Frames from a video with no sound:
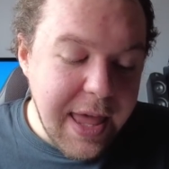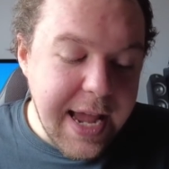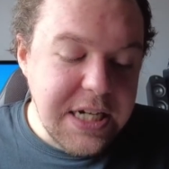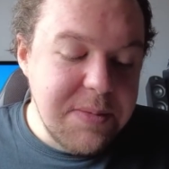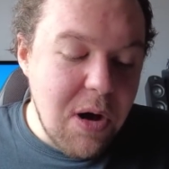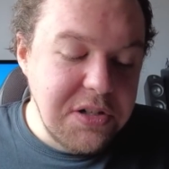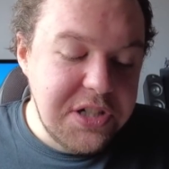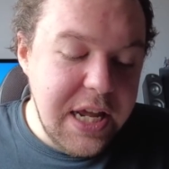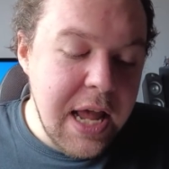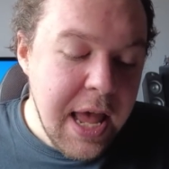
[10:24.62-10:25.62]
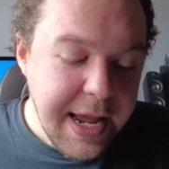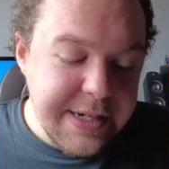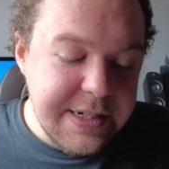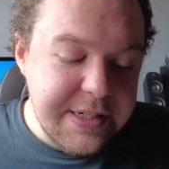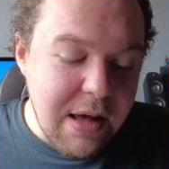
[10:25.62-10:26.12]
HMRC
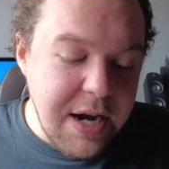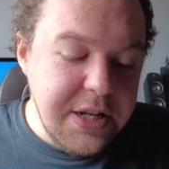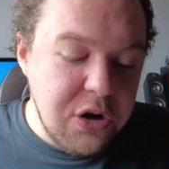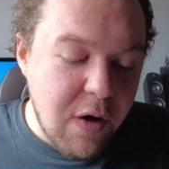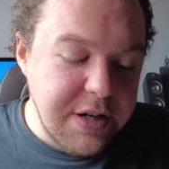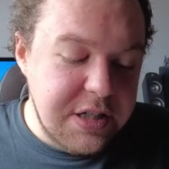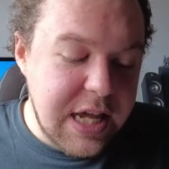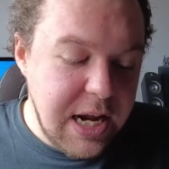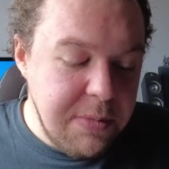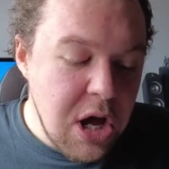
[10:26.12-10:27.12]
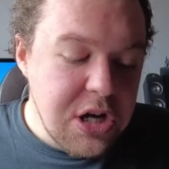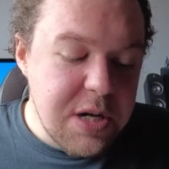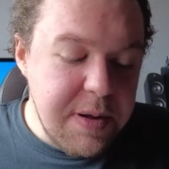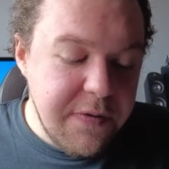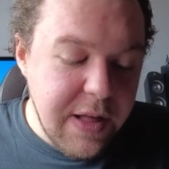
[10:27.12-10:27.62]
has designed the grant scheme
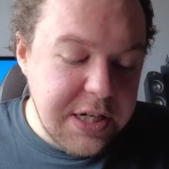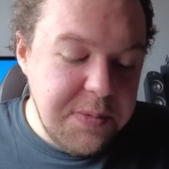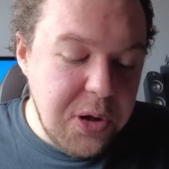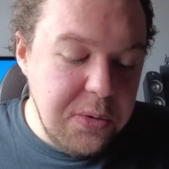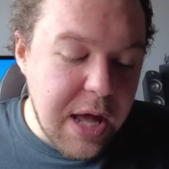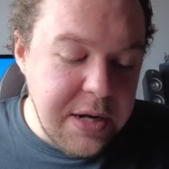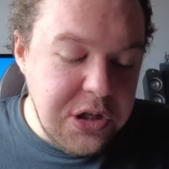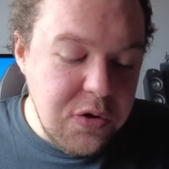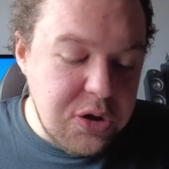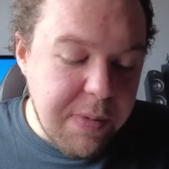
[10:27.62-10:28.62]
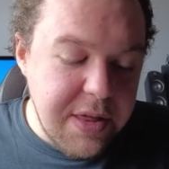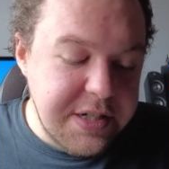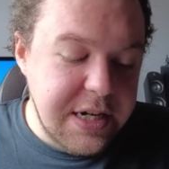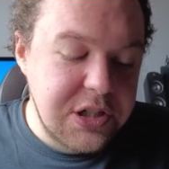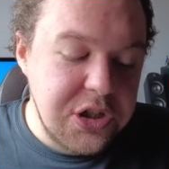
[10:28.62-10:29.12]
to be flexible and used by the
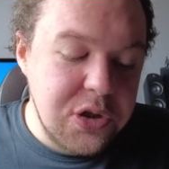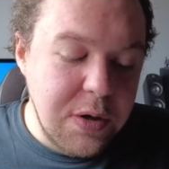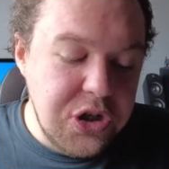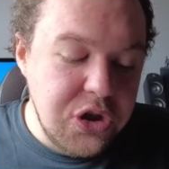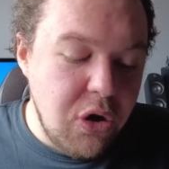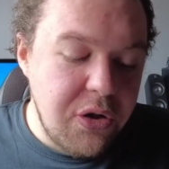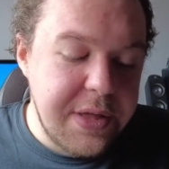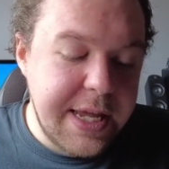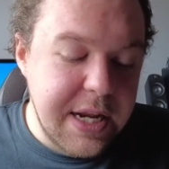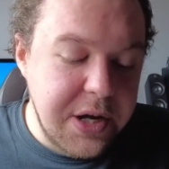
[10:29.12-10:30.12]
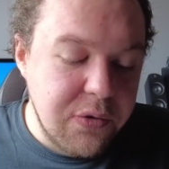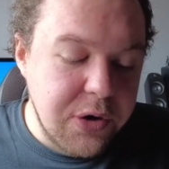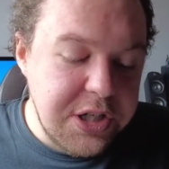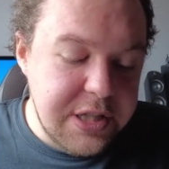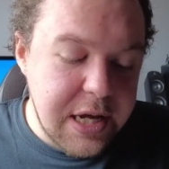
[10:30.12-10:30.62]
sector to ensure that they can
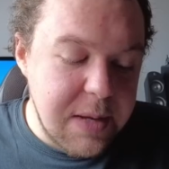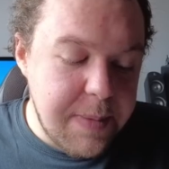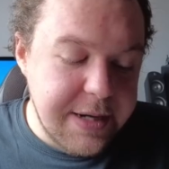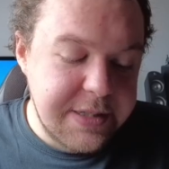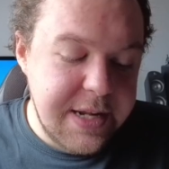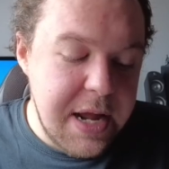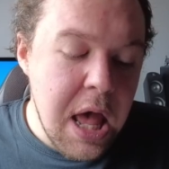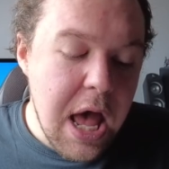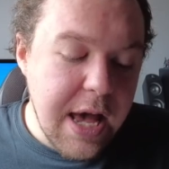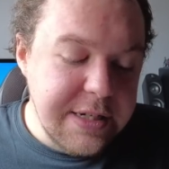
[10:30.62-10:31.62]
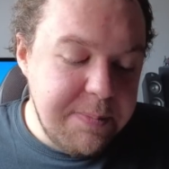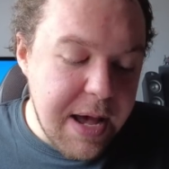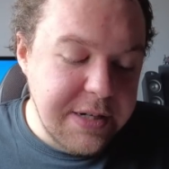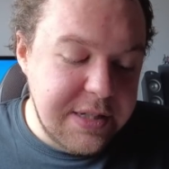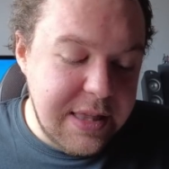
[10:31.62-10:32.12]
increase their capacity as
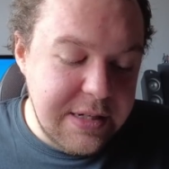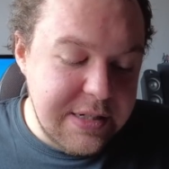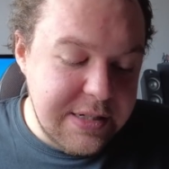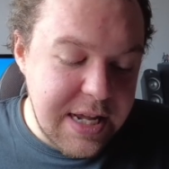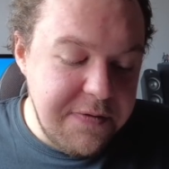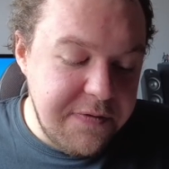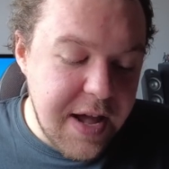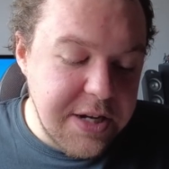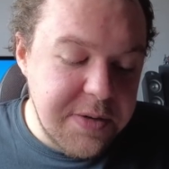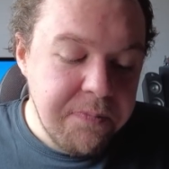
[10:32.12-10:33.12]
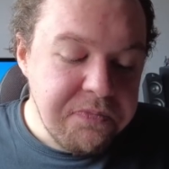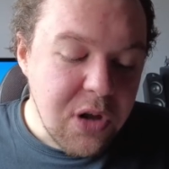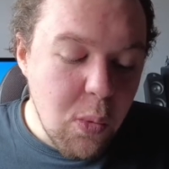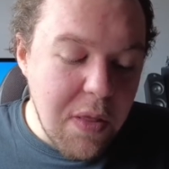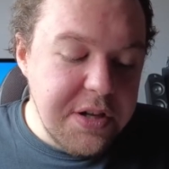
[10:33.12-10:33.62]
best to see fit,
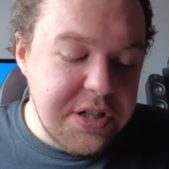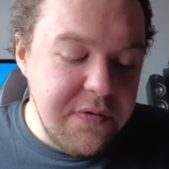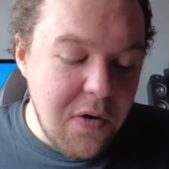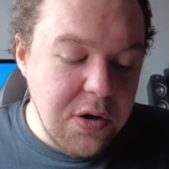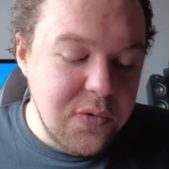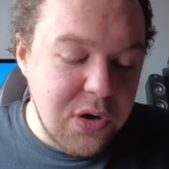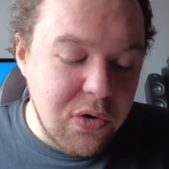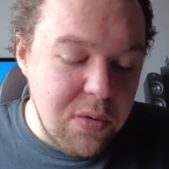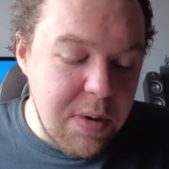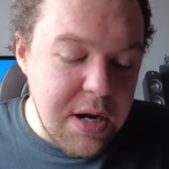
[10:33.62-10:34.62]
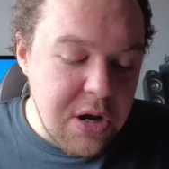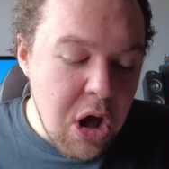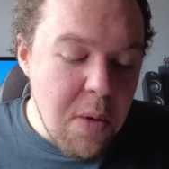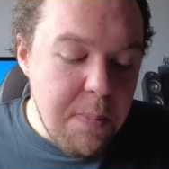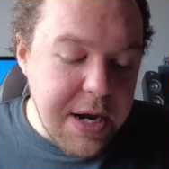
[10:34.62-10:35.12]
whether this involves recruitment,
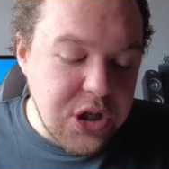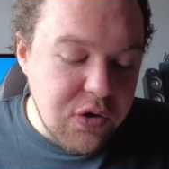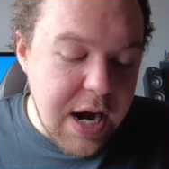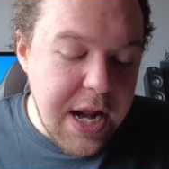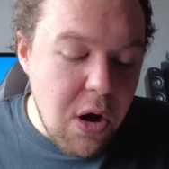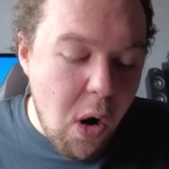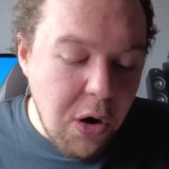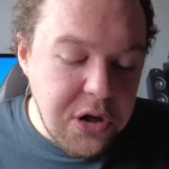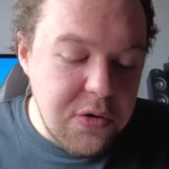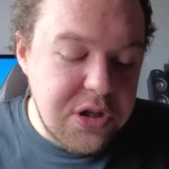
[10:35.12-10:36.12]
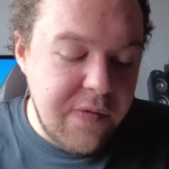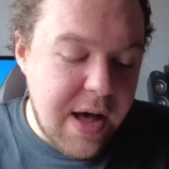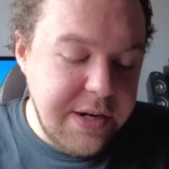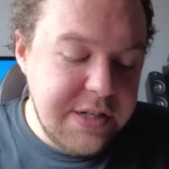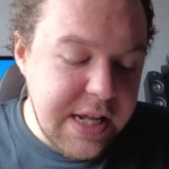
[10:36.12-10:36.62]
better training or use of
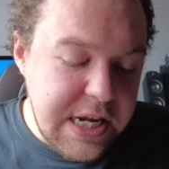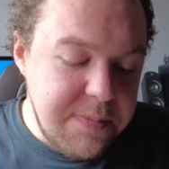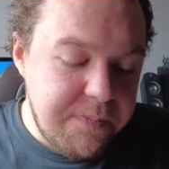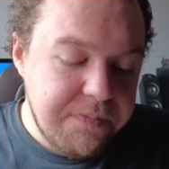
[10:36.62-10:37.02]
IT.